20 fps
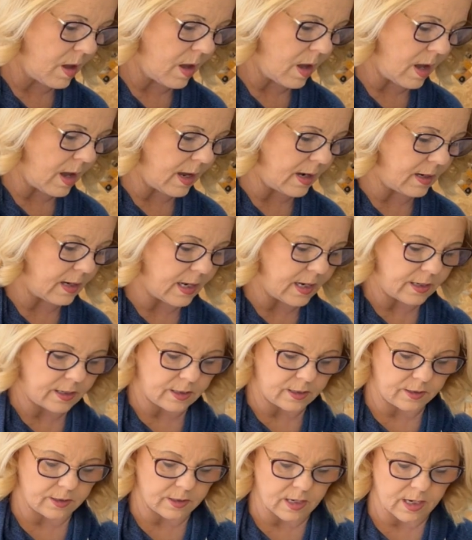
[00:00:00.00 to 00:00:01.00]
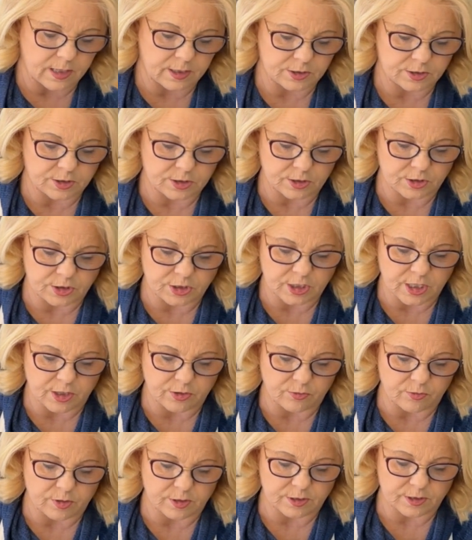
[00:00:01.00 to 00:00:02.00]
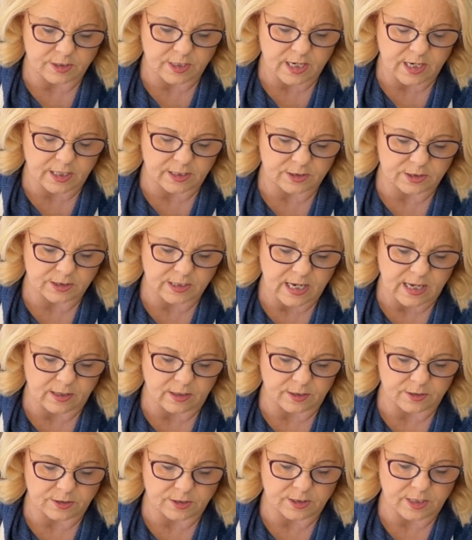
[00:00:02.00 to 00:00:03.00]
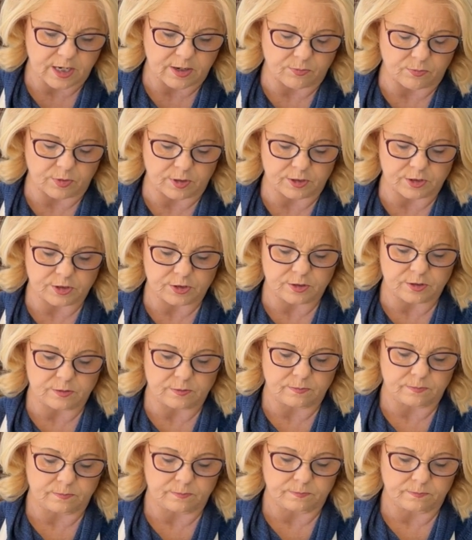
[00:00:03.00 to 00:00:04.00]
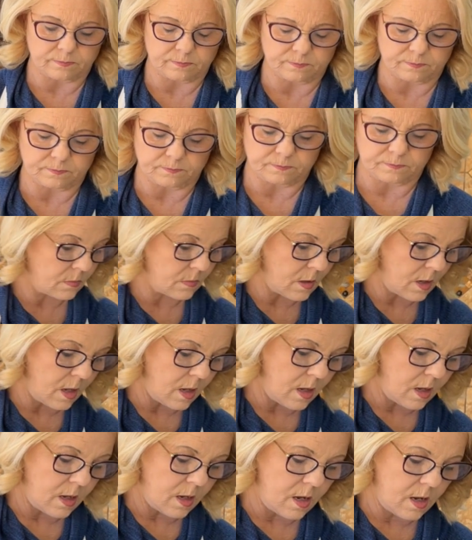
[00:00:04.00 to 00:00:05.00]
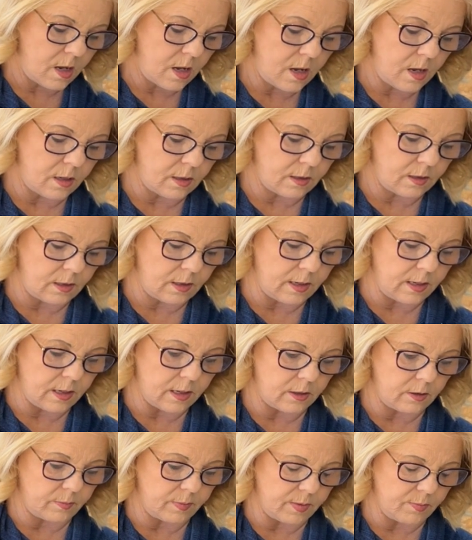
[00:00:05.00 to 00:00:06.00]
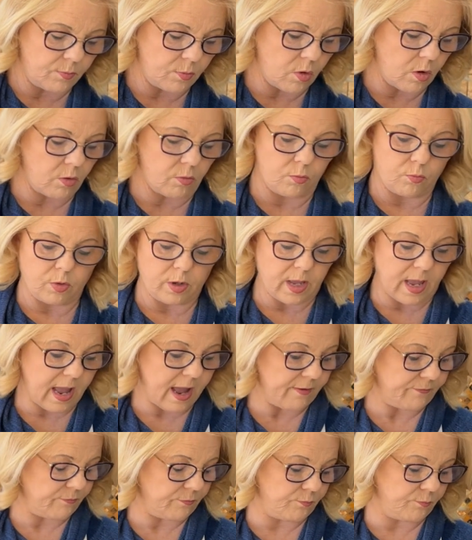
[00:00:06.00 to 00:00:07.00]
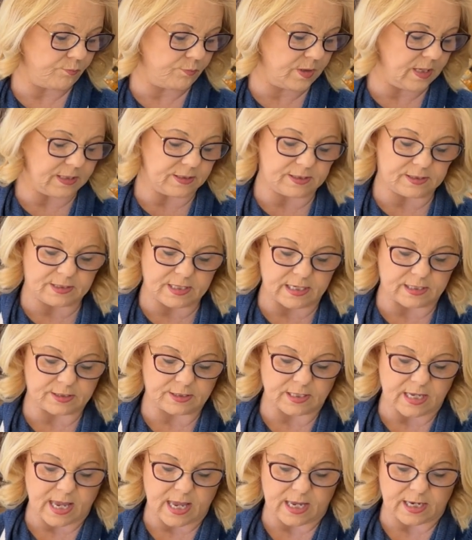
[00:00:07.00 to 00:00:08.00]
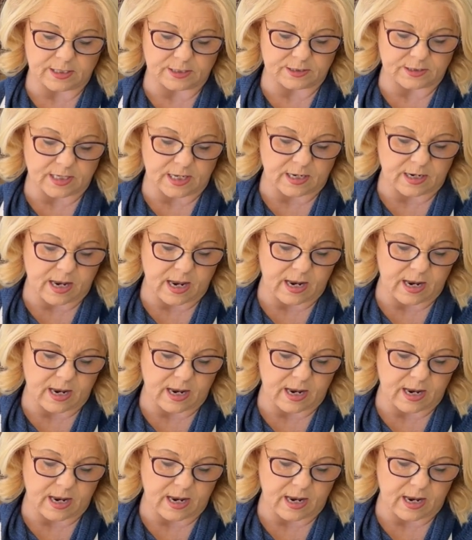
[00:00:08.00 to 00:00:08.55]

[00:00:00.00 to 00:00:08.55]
I like a nice, generous egg salad sandwich. A little bit more. We have these 6 eggs that